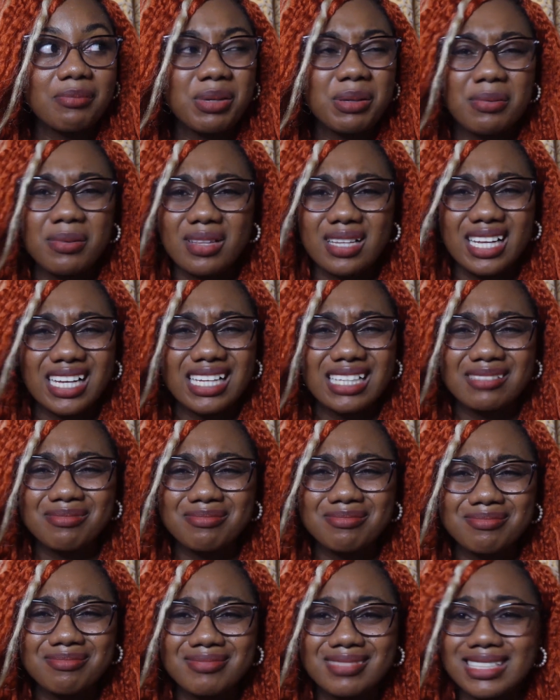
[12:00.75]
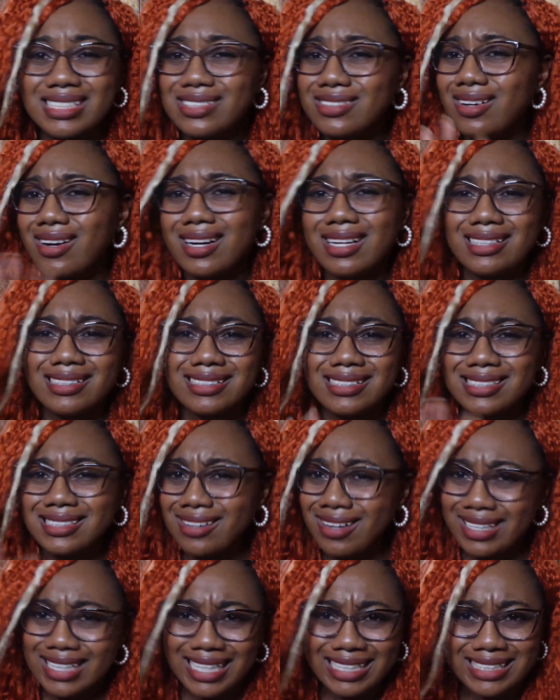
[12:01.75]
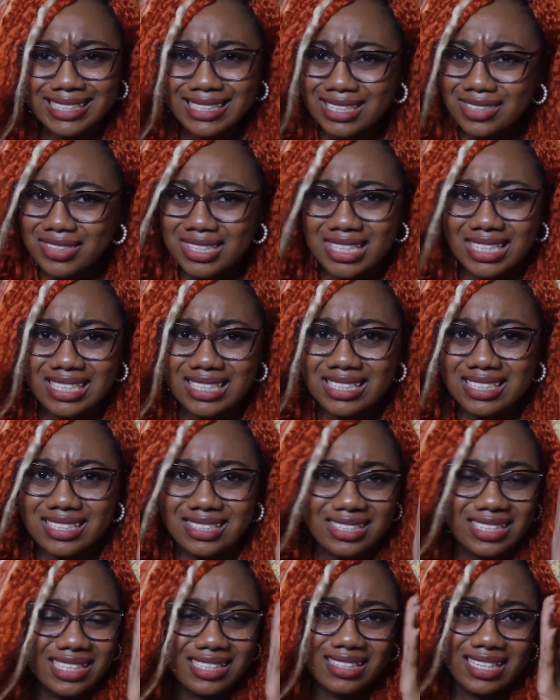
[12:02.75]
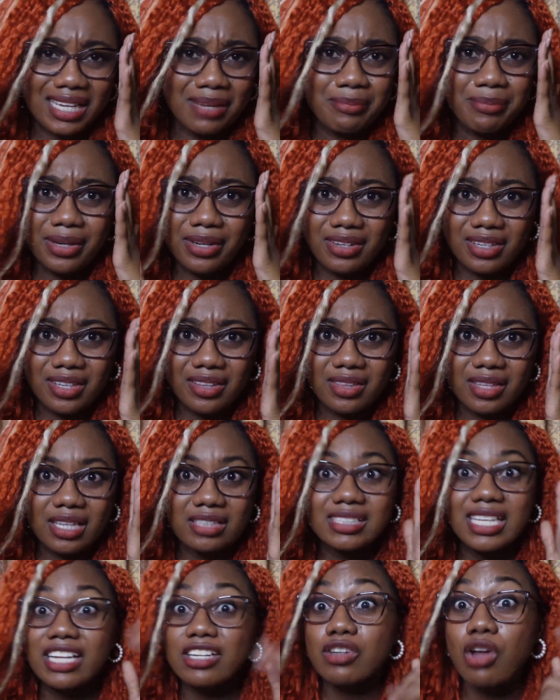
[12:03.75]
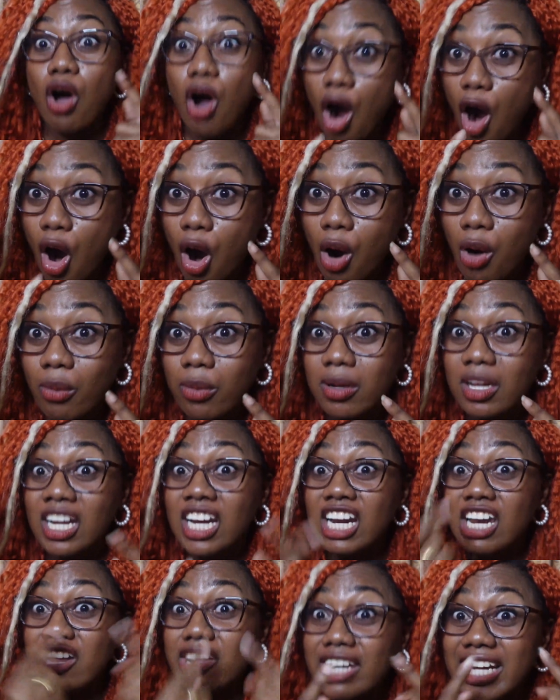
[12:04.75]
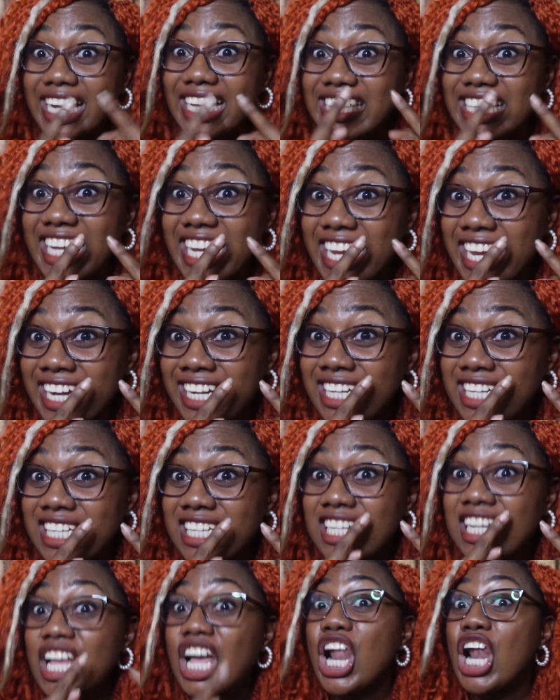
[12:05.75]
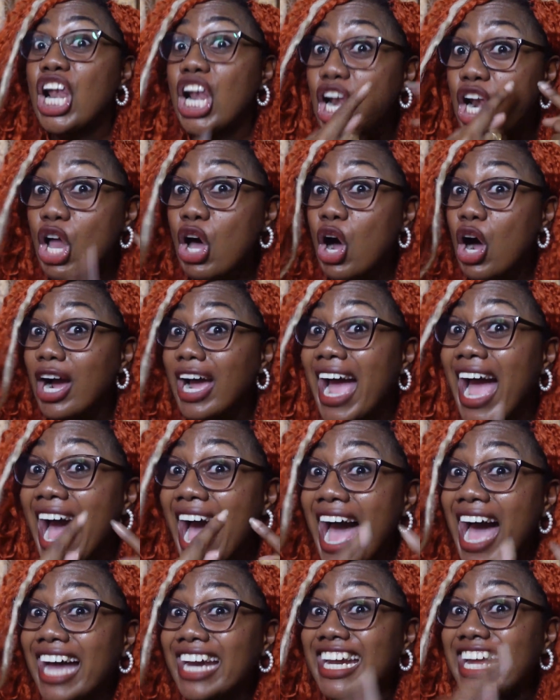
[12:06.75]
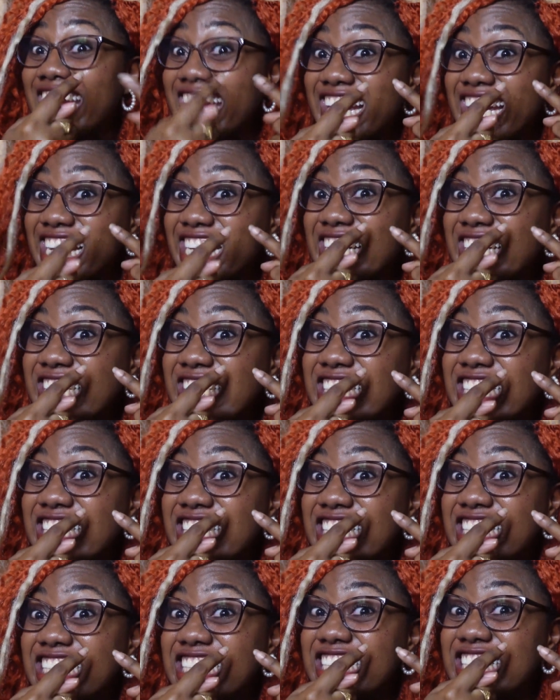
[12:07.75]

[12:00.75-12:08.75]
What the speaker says: people like, it's not that serious. They're like barely there. It's like, no, look at it, look at it.